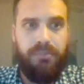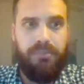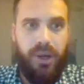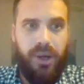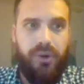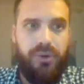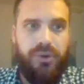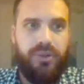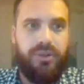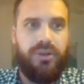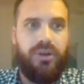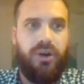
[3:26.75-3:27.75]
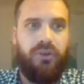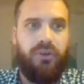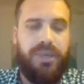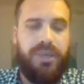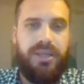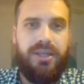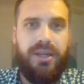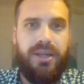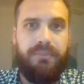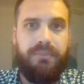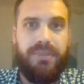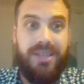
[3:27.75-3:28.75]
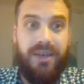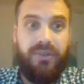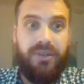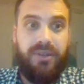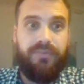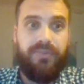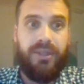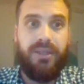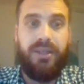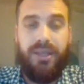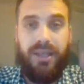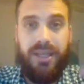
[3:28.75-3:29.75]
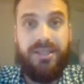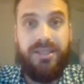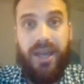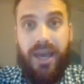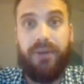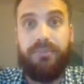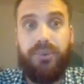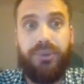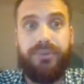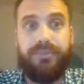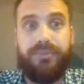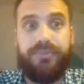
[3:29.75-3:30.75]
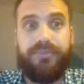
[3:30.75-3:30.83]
mode of pin number 7, it's an output.